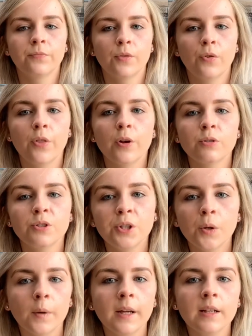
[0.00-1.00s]
For those
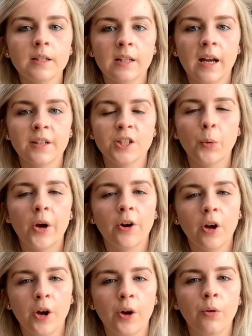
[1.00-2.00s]
2 weeks he had to wear a
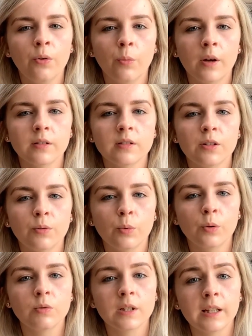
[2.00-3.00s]
cone whilst the
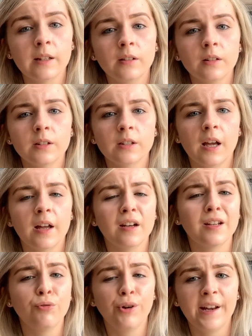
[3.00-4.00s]
wound healed, and
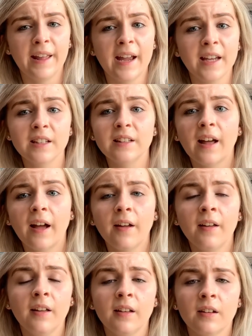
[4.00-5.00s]
he really hated that.
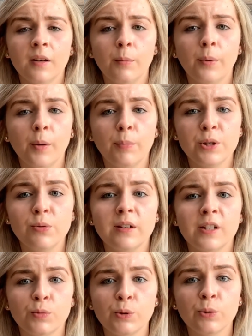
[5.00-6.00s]
but between
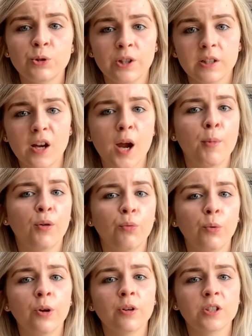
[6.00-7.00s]
us we all took time off
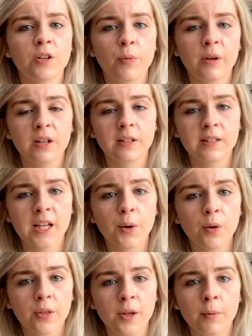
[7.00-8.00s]
work so that we could stay
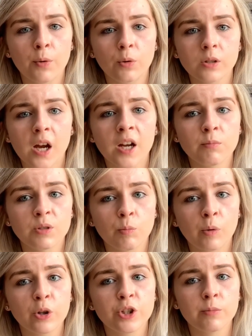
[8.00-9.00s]
with him at all times and
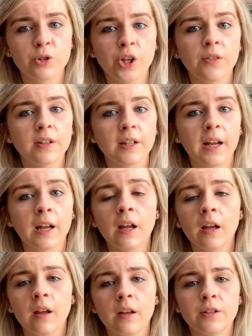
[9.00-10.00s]
watch him during the day.
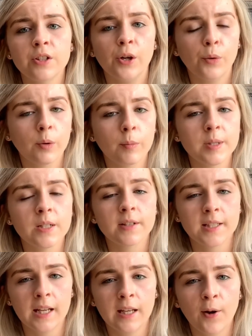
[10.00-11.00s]
So we would either
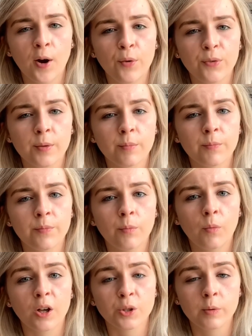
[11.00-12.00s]
take it off him
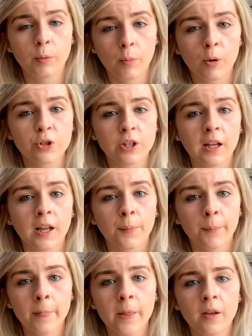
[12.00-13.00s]
whilst we were watching
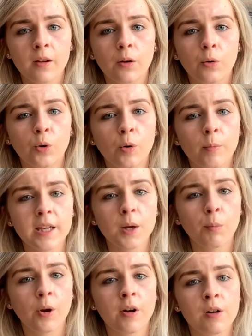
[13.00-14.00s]
him, or him
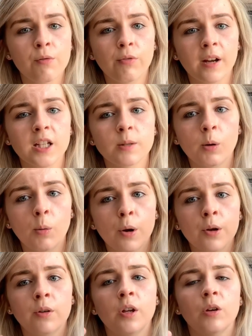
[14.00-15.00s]
wear an inflatable
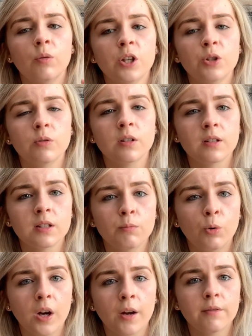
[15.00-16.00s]
one, which was
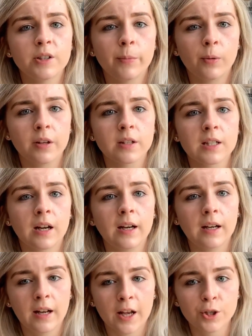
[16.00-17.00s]
more comfortable and
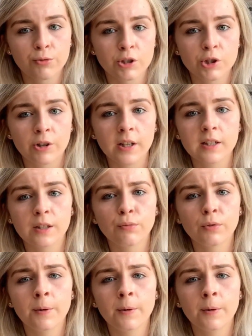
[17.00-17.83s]
slightly less restrictive.